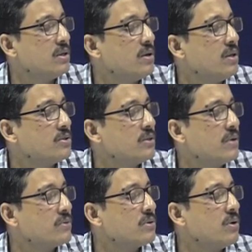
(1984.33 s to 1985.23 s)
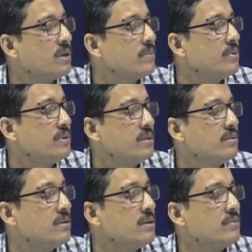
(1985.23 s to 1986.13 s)
talked about
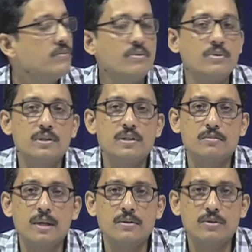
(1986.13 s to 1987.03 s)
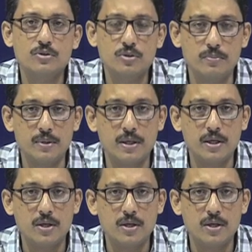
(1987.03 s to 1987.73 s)
in fluorescence microscopy.